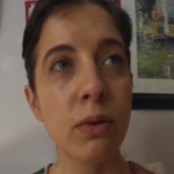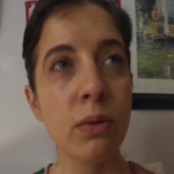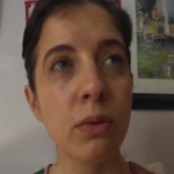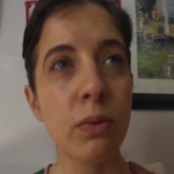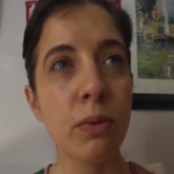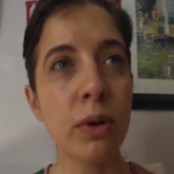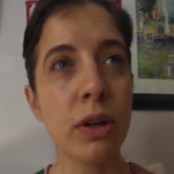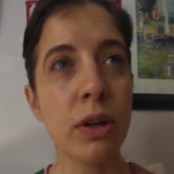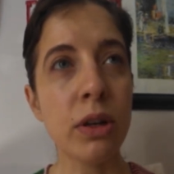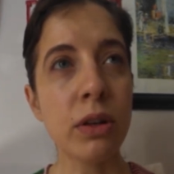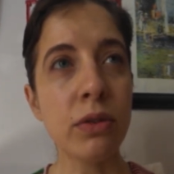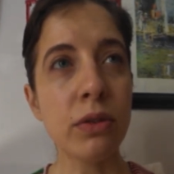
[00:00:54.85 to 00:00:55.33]

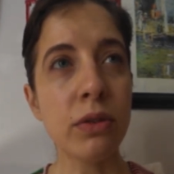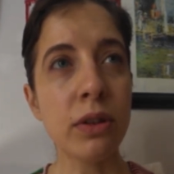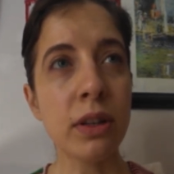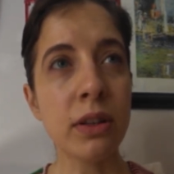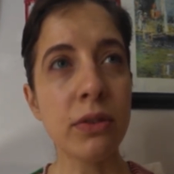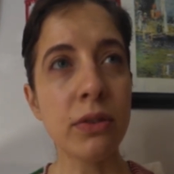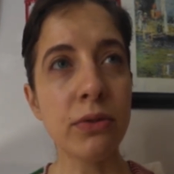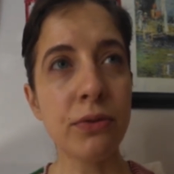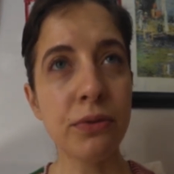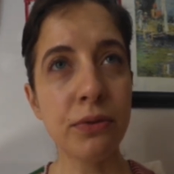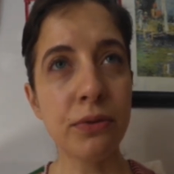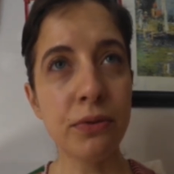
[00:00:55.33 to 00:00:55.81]
when you
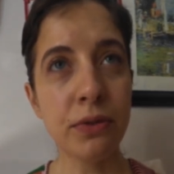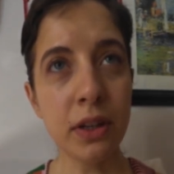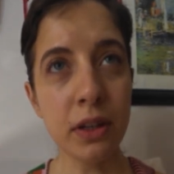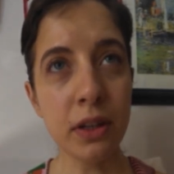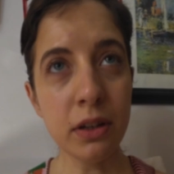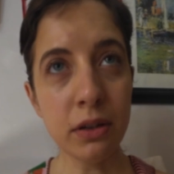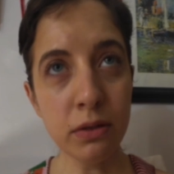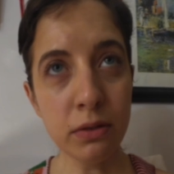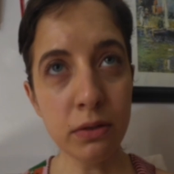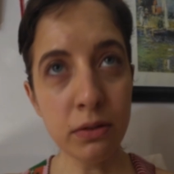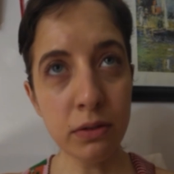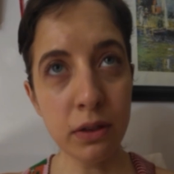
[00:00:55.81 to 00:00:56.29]
can
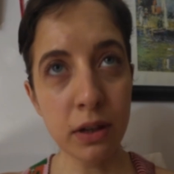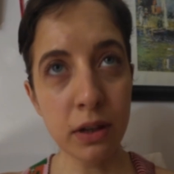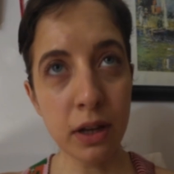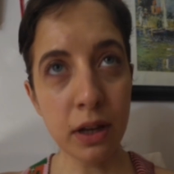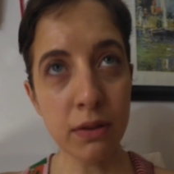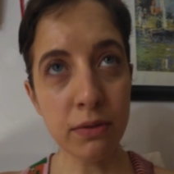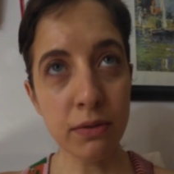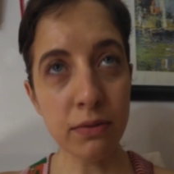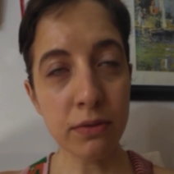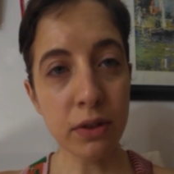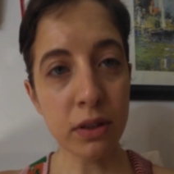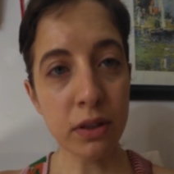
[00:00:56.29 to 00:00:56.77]
feel
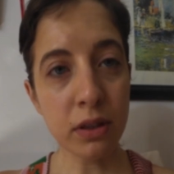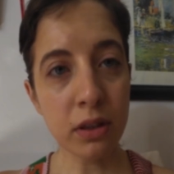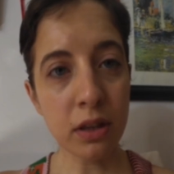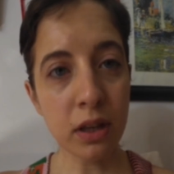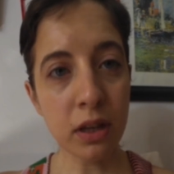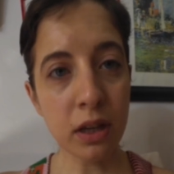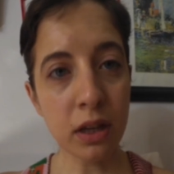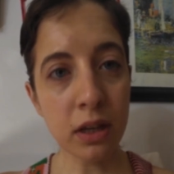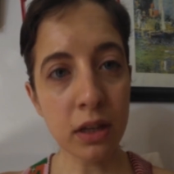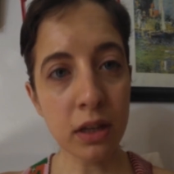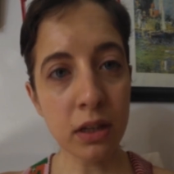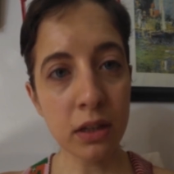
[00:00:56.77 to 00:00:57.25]

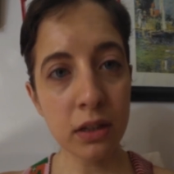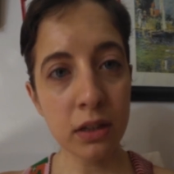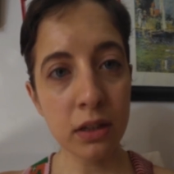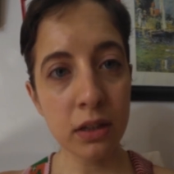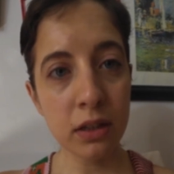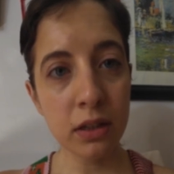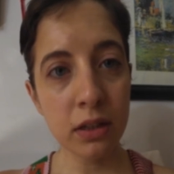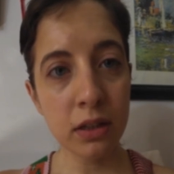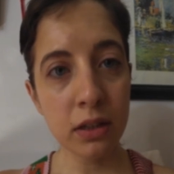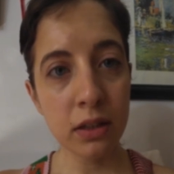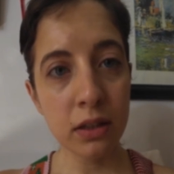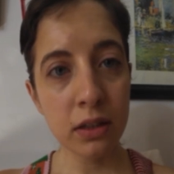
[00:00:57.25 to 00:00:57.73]
everything
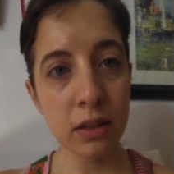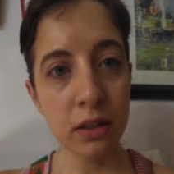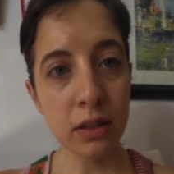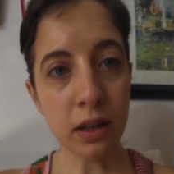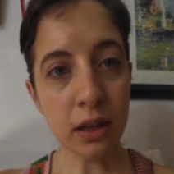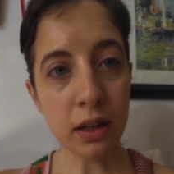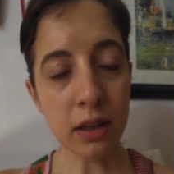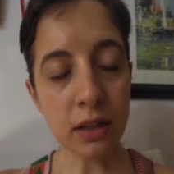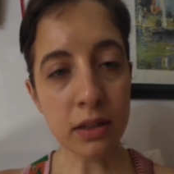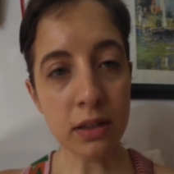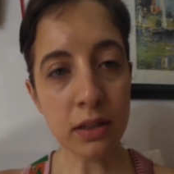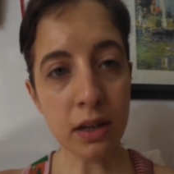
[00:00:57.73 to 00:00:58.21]

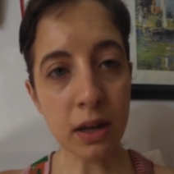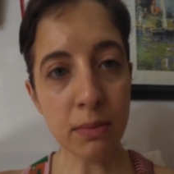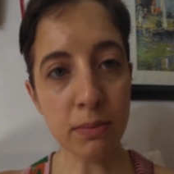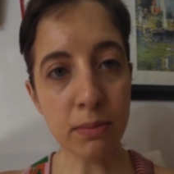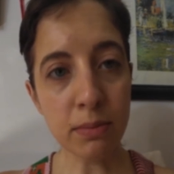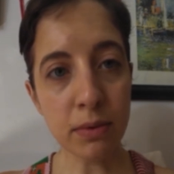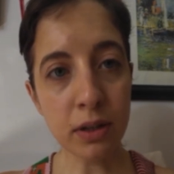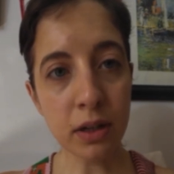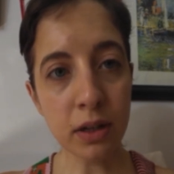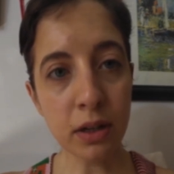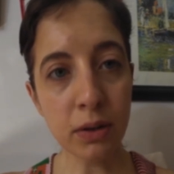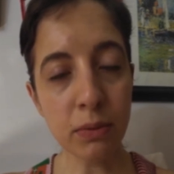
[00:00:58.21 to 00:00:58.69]
that is
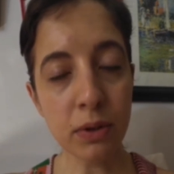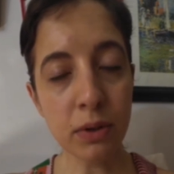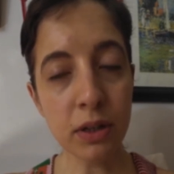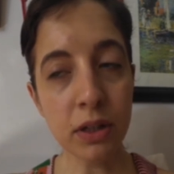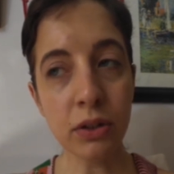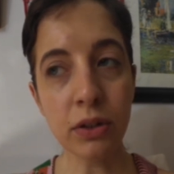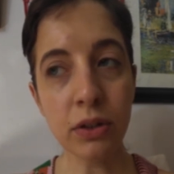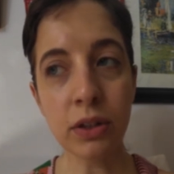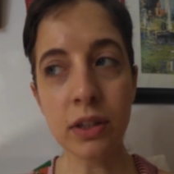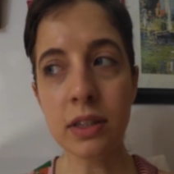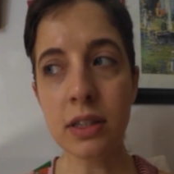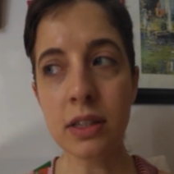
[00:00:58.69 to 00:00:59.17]
happening, when you
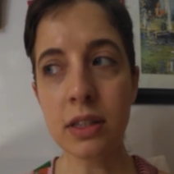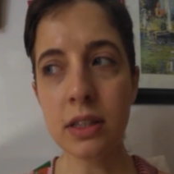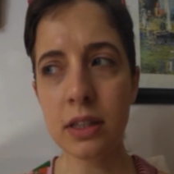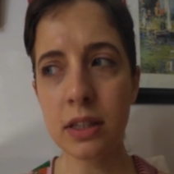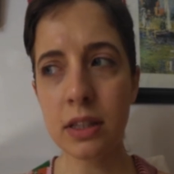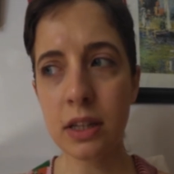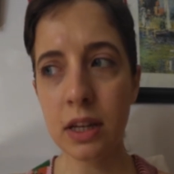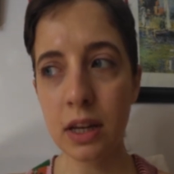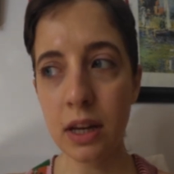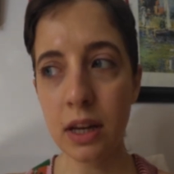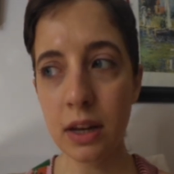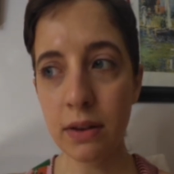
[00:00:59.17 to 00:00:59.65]
can
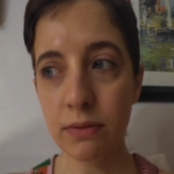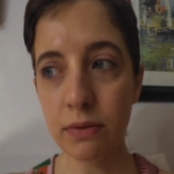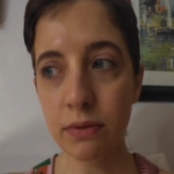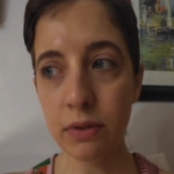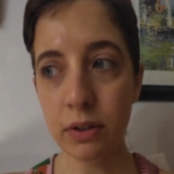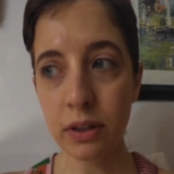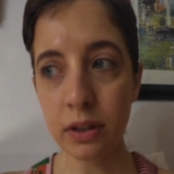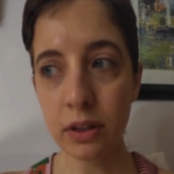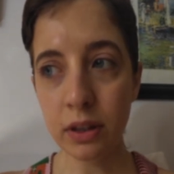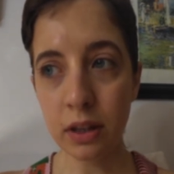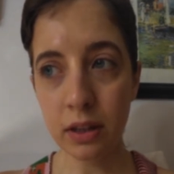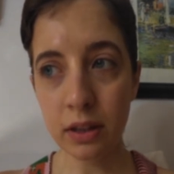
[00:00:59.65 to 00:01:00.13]
see
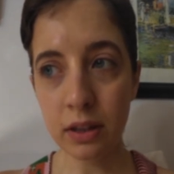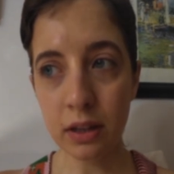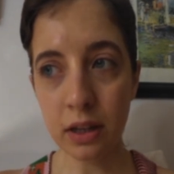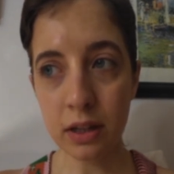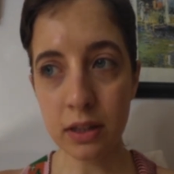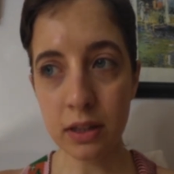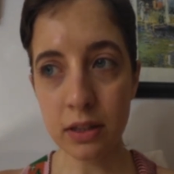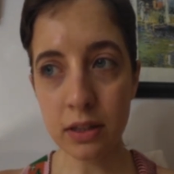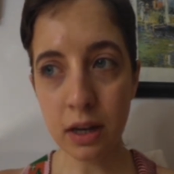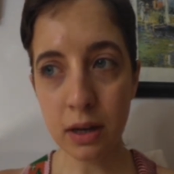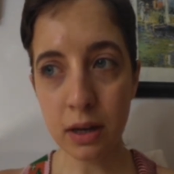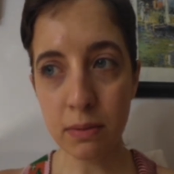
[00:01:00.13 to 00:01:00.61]
everything that
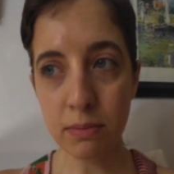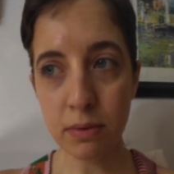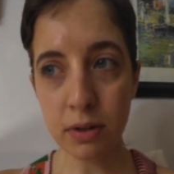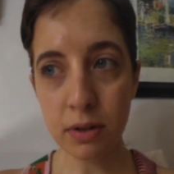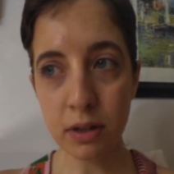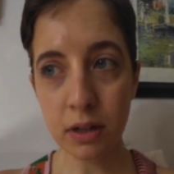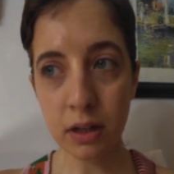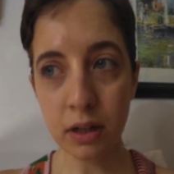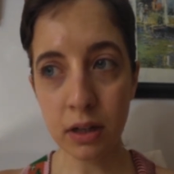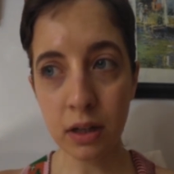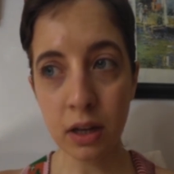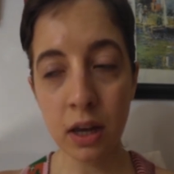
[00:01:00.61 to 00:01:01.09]
is
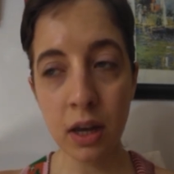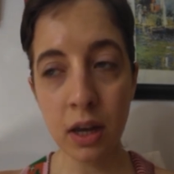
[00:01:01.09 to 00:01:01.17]
happening,